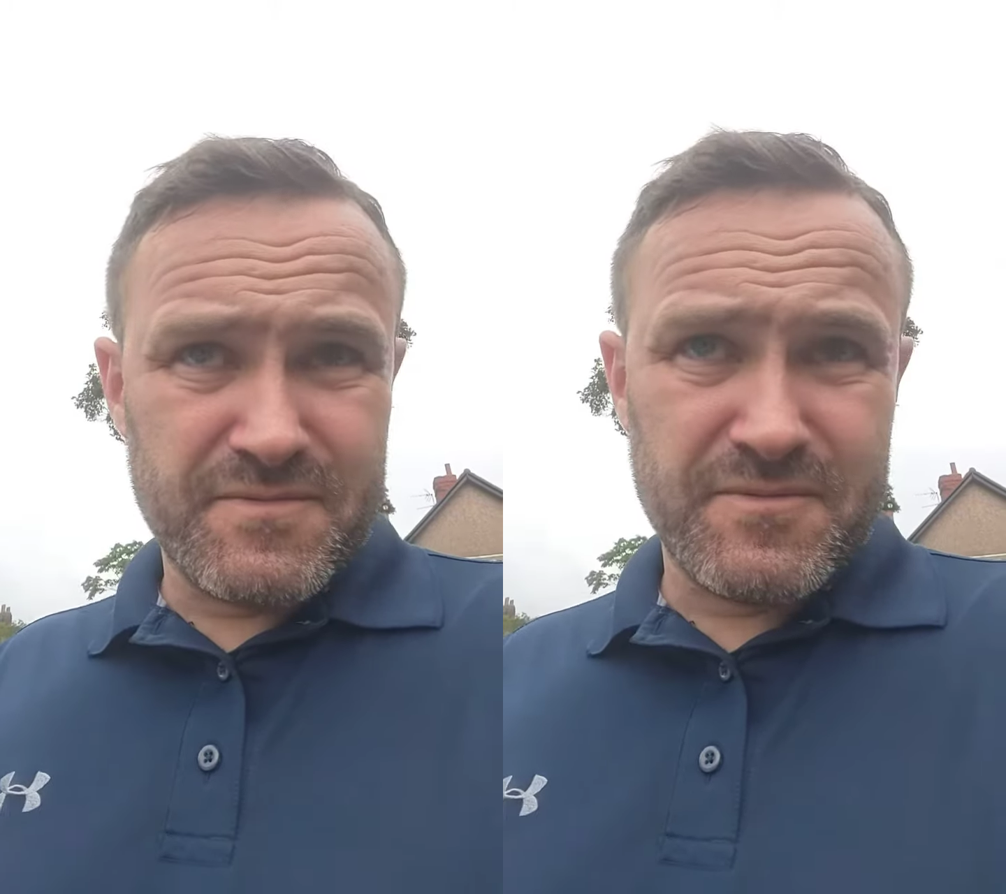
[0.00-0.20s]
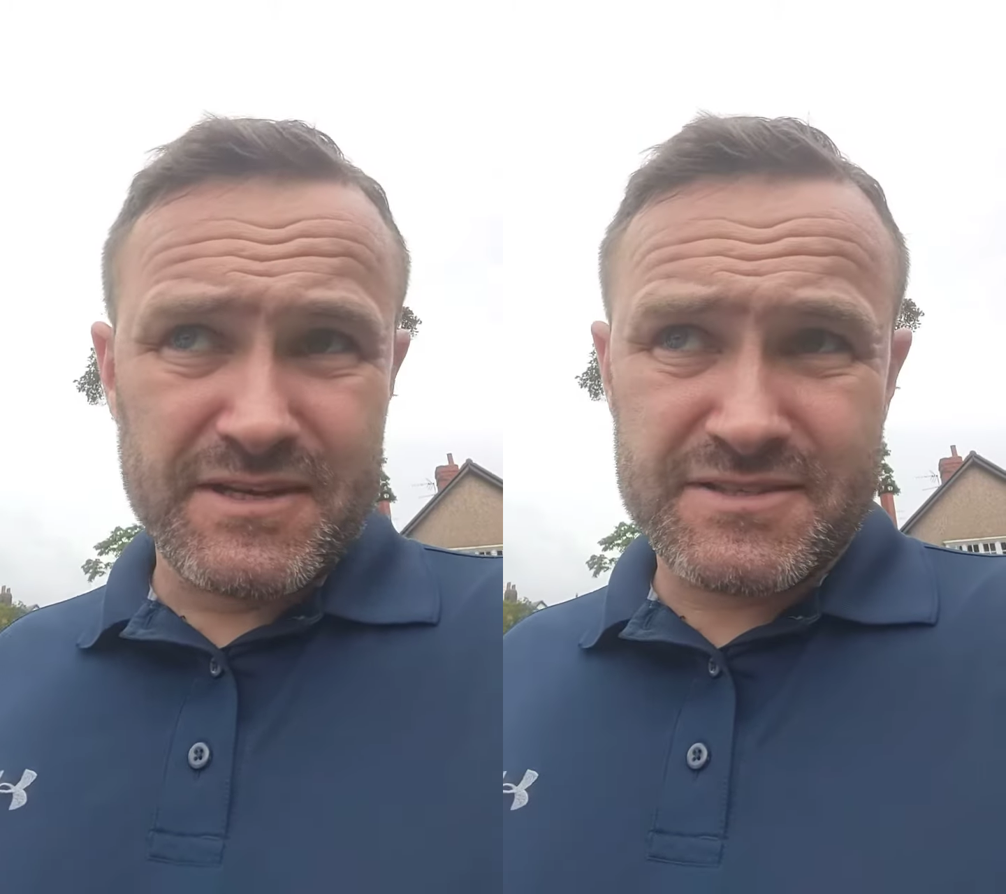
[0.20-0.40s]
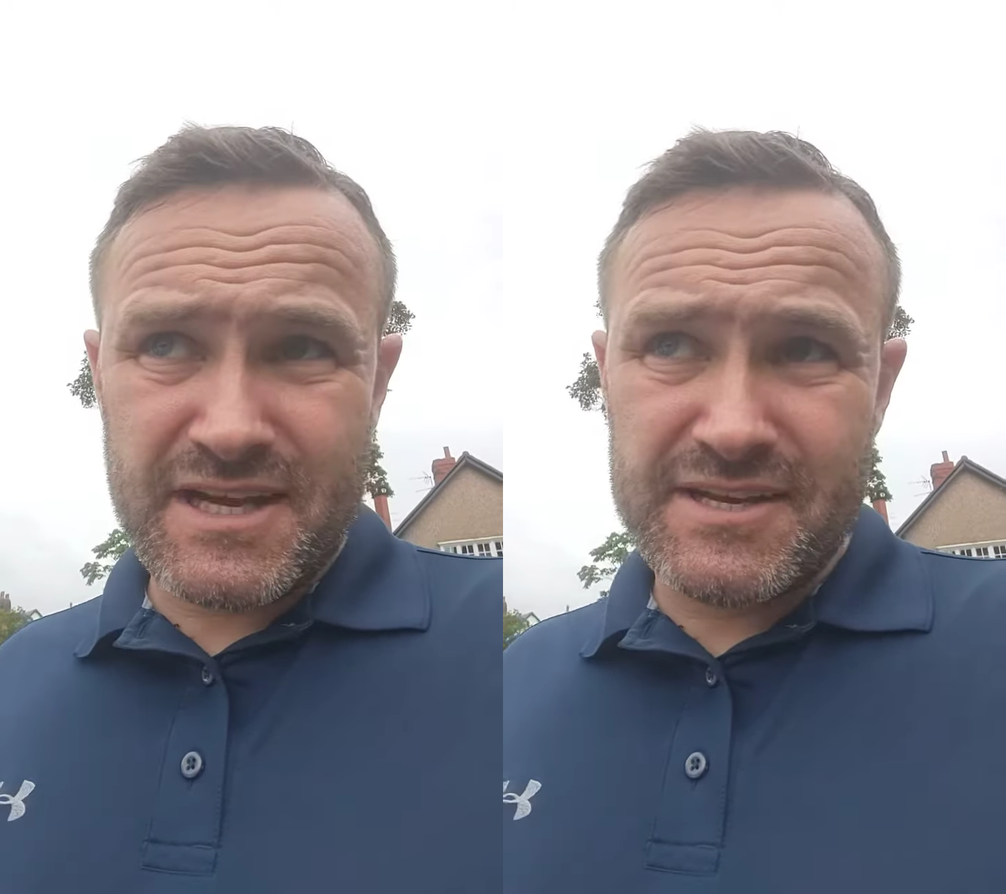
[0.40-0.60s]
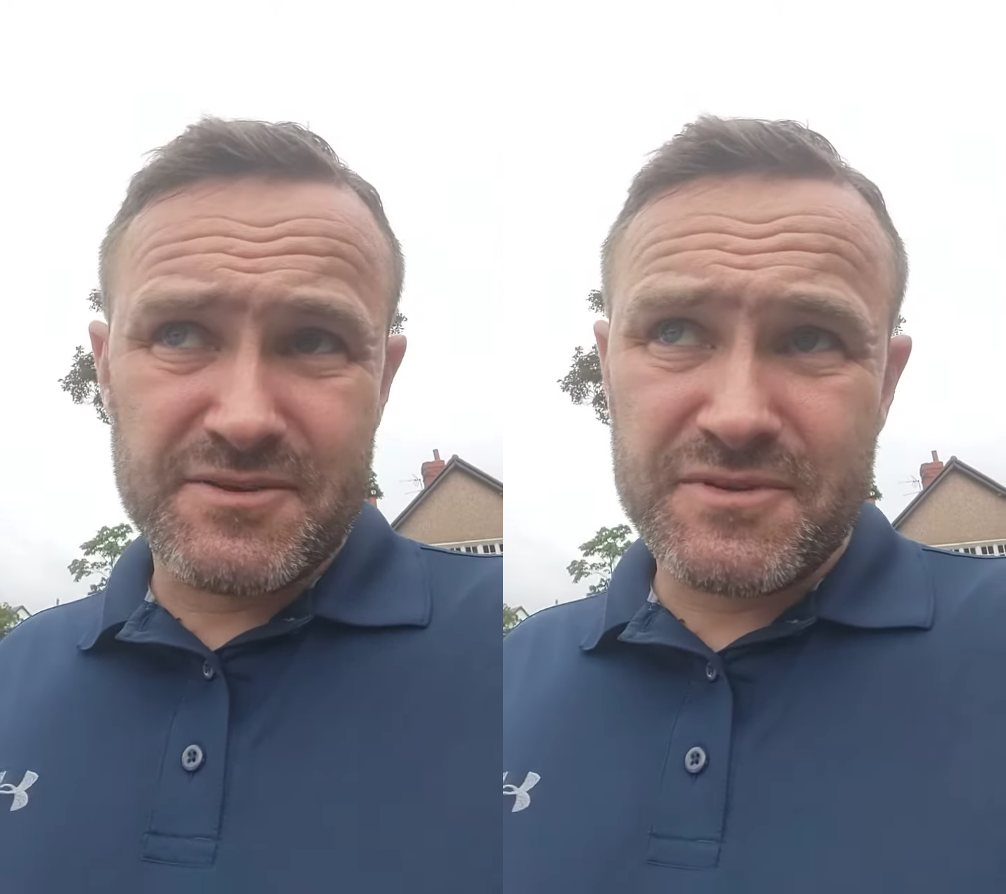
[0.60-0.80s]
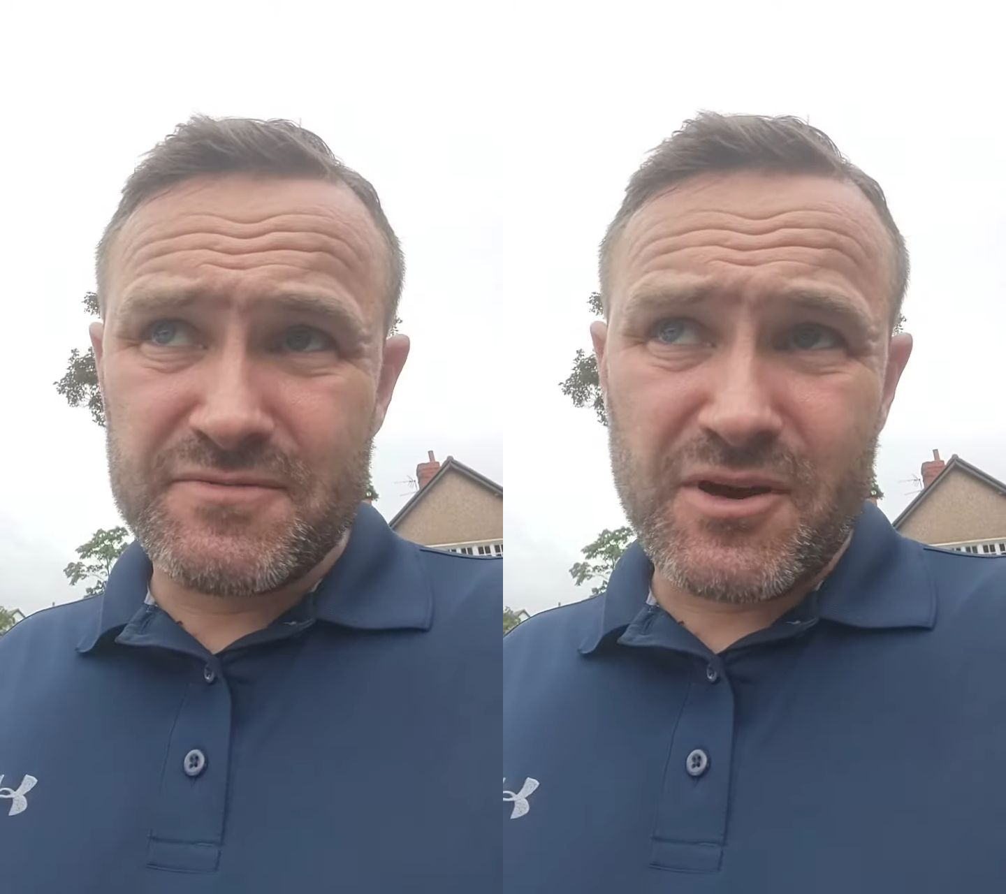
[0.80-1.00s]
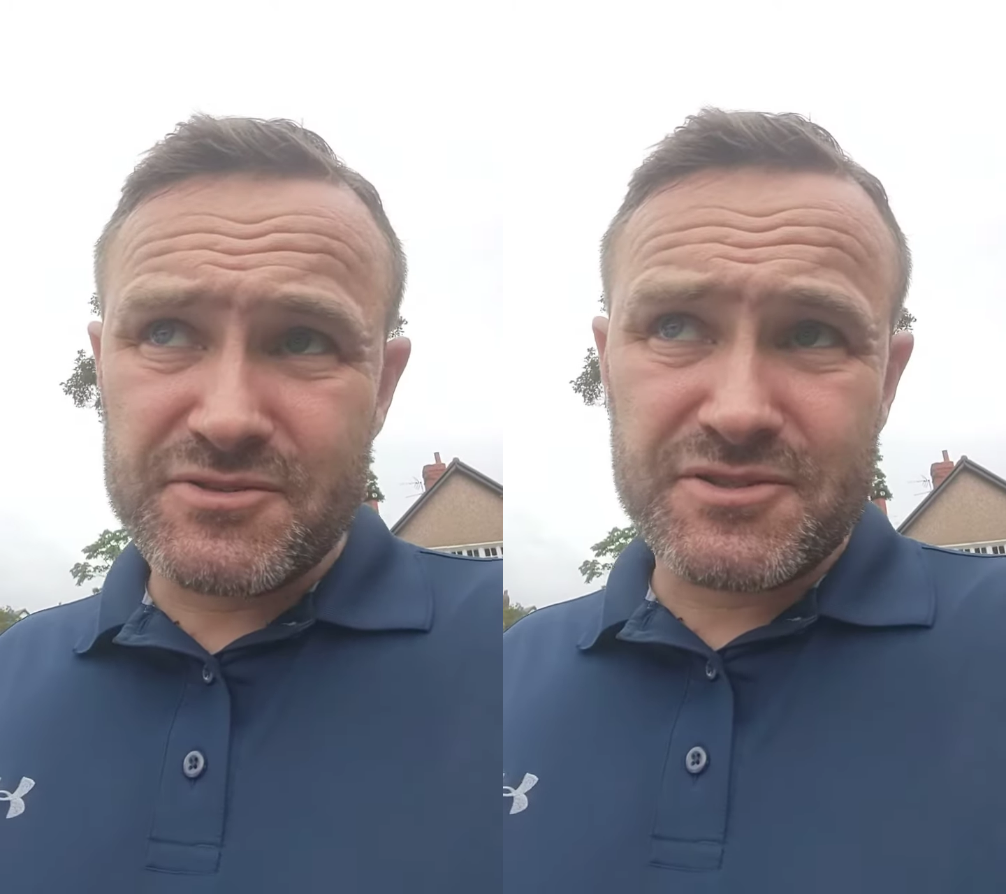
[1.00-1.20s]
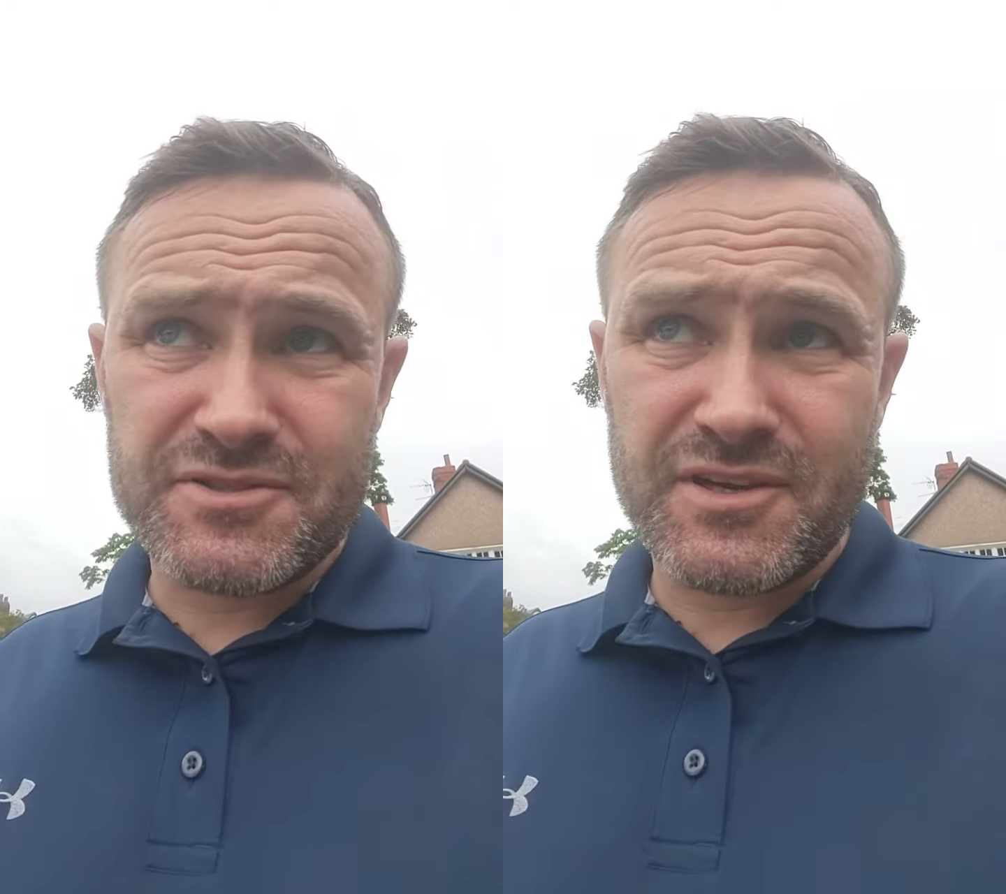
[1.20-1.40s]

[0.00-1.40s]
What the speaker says: wits end with what to